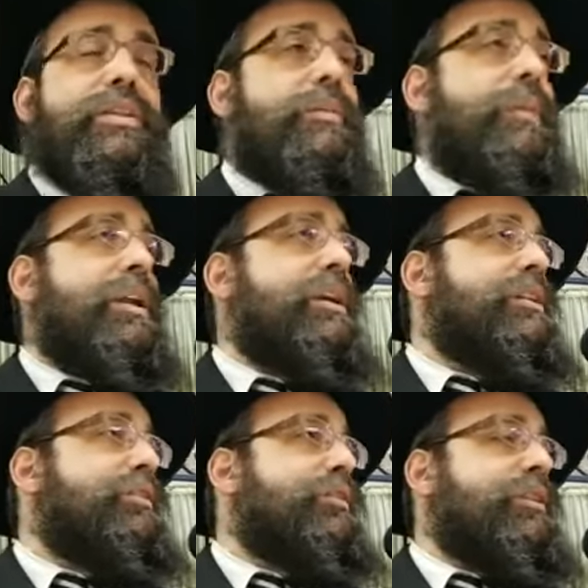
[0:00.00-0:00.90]
There are many
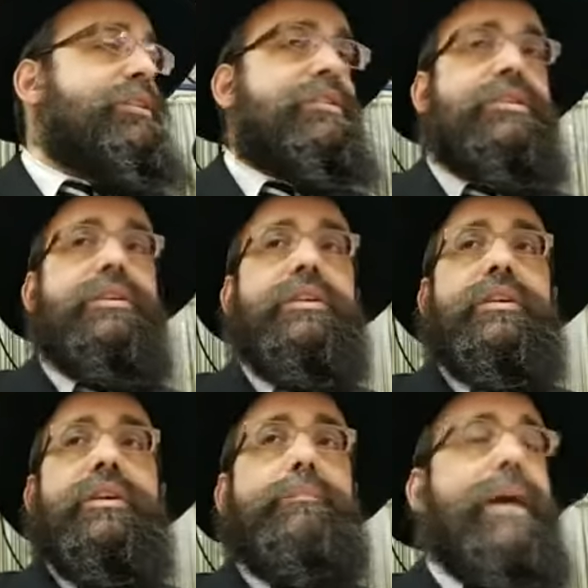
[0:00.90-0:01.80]
different
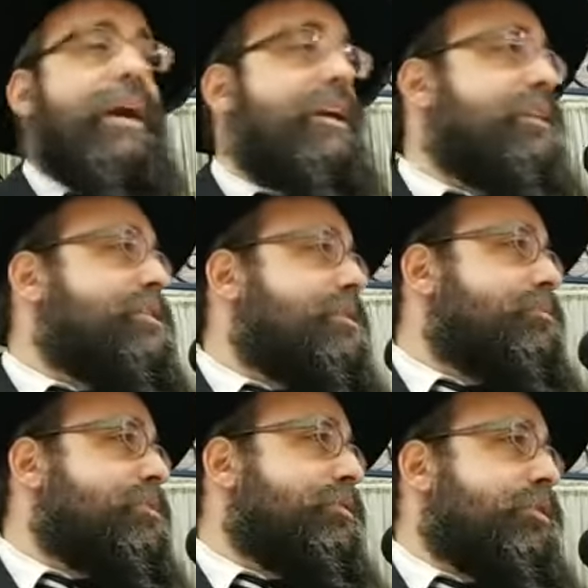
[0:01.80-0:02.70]

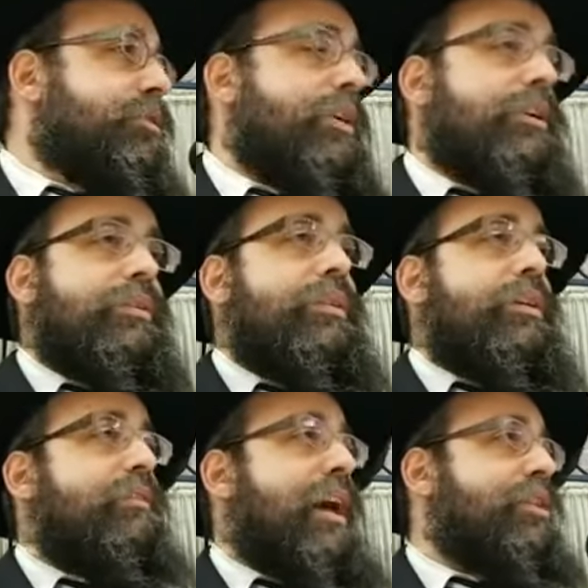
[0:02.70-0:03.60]
mechanisms, if you will,
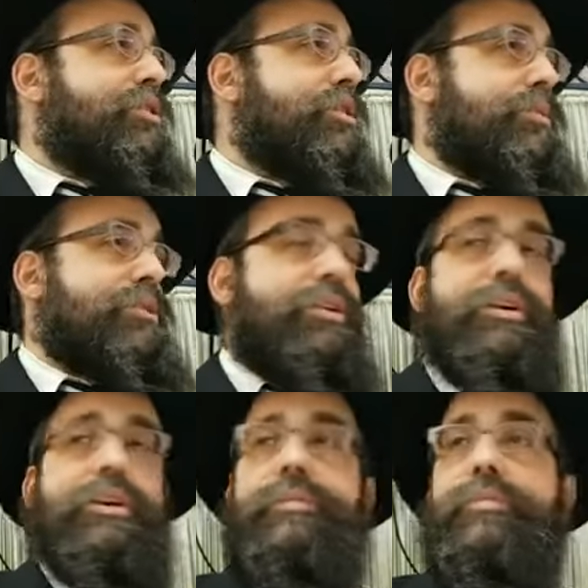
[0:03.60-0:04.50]
how to interpret
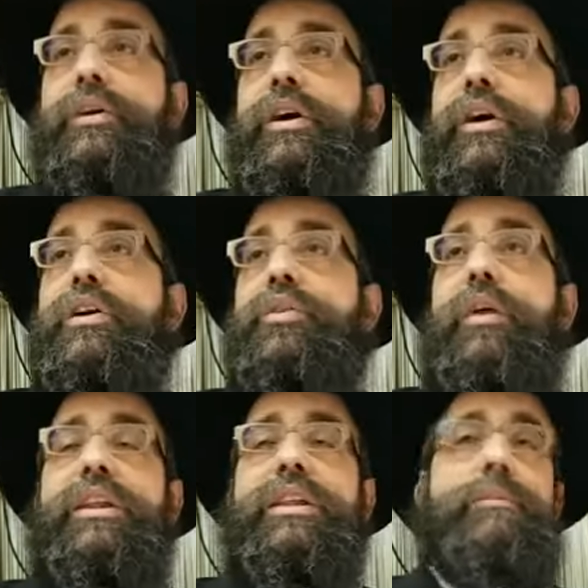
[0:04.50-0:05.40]
Torah.
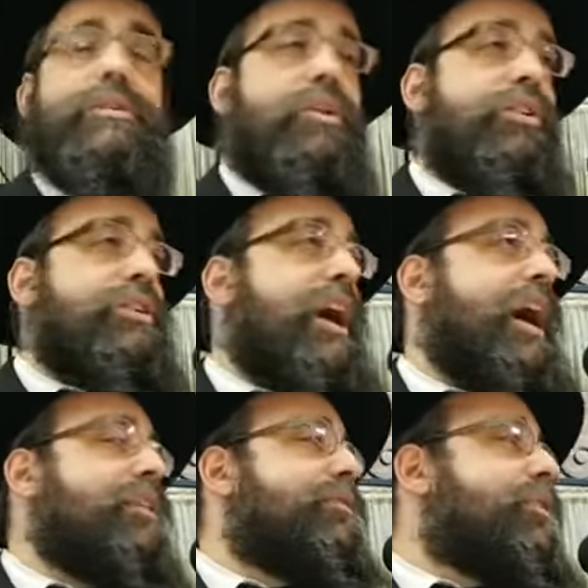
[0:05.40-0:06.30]
One of them is called
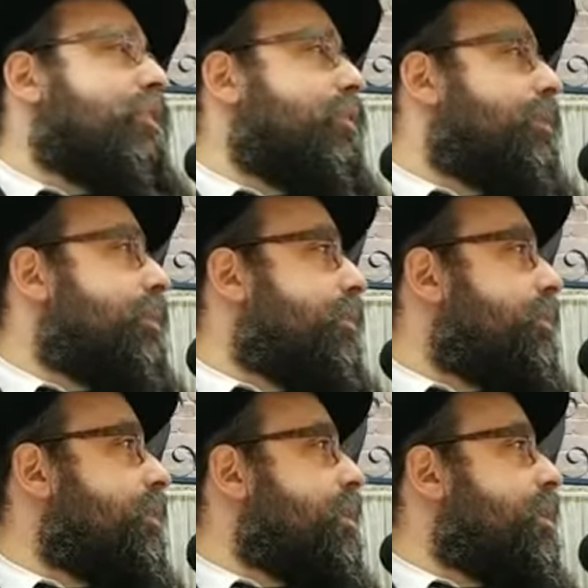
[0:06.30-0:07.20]
Kal v'chomer.
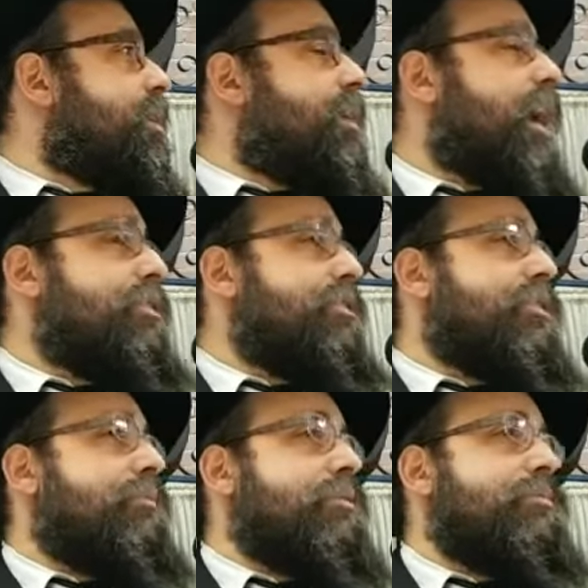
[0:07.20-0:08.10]
Kal
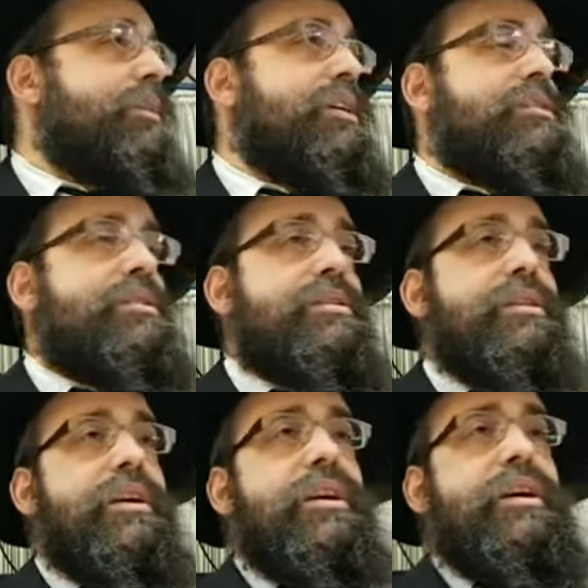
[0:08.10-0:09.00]
v'chomer means
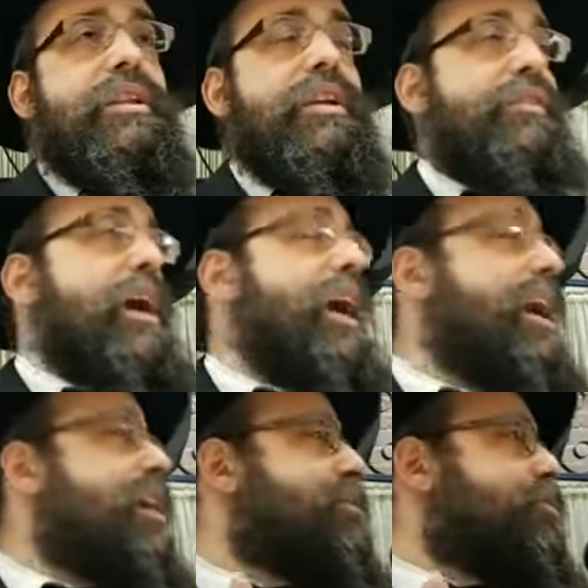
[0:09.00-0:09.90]
that if
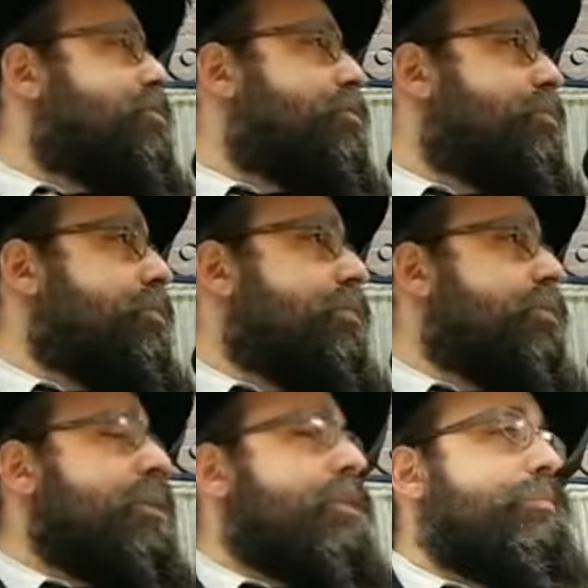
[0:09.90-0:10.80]
A is true,
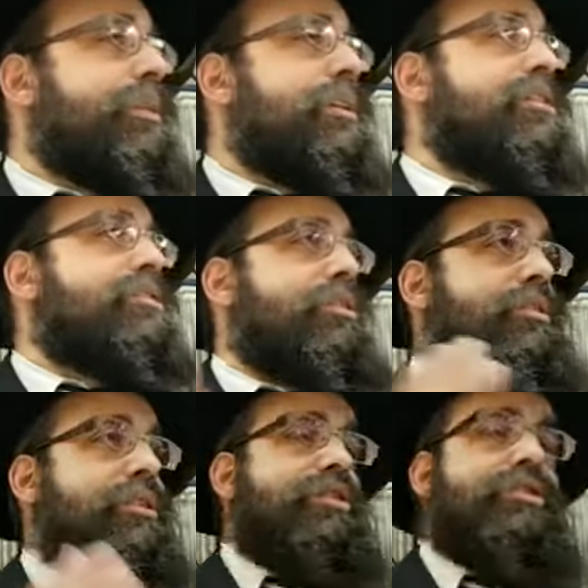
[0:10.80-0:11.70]
B is
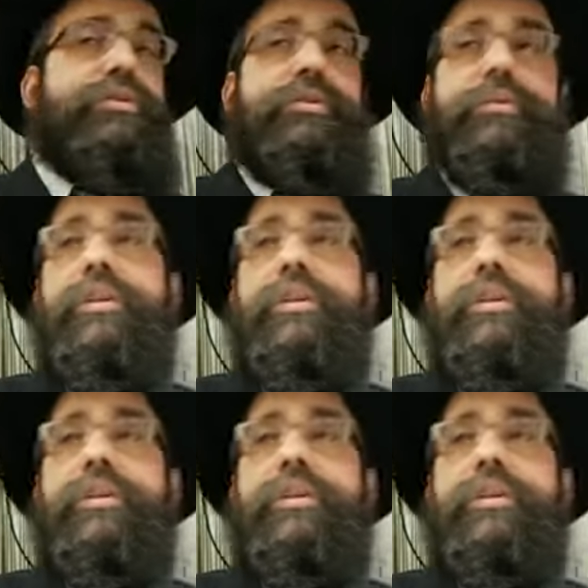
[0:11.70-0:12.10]
certainly true.